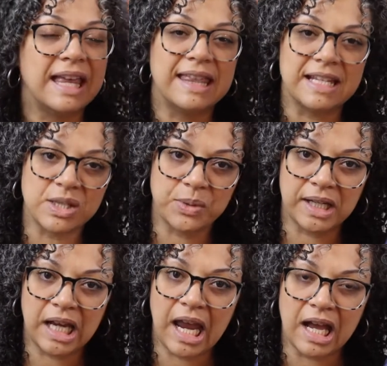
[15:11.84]
This
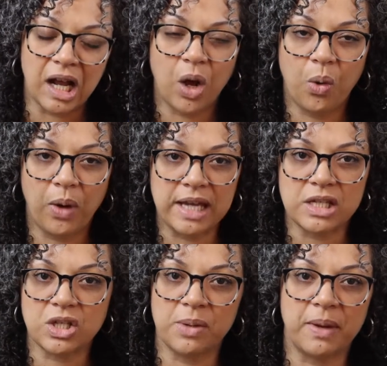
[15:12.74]
one, not quite
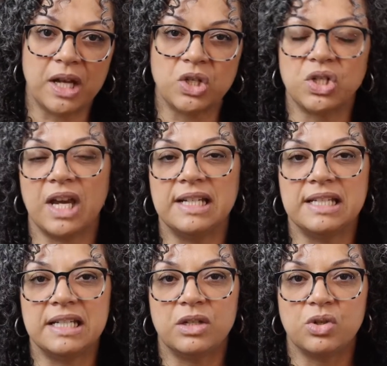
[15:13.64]
so much. I
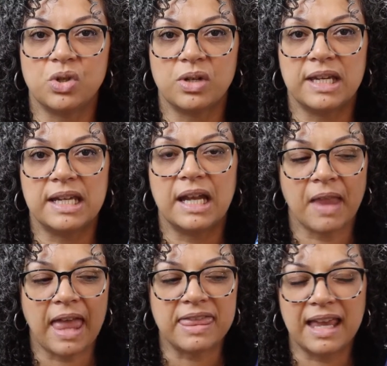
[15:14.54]
didn't enjoy it.
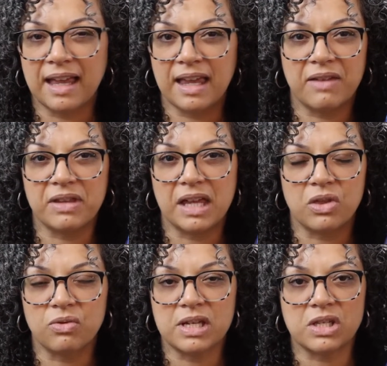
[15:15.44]
I think I gave it
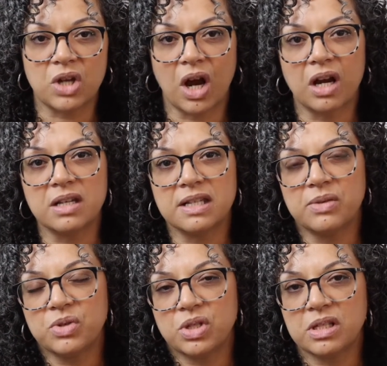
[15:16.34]
like three stars.
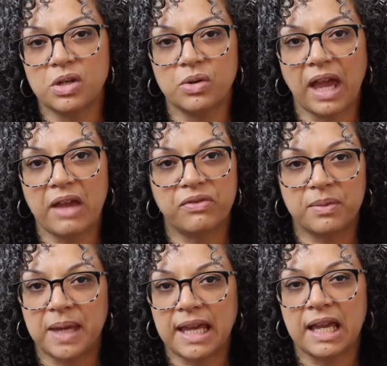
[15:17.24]
It was just okay
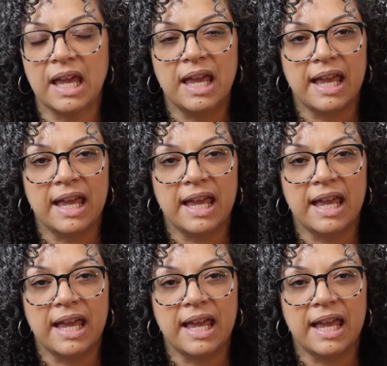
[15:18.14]
for me.